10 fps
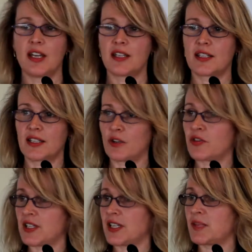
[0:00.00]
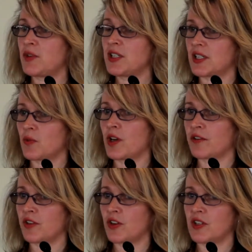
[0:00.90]
self-assessment as one
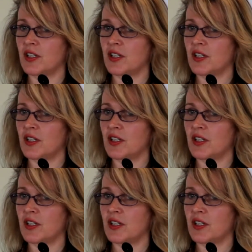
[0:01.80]
of those,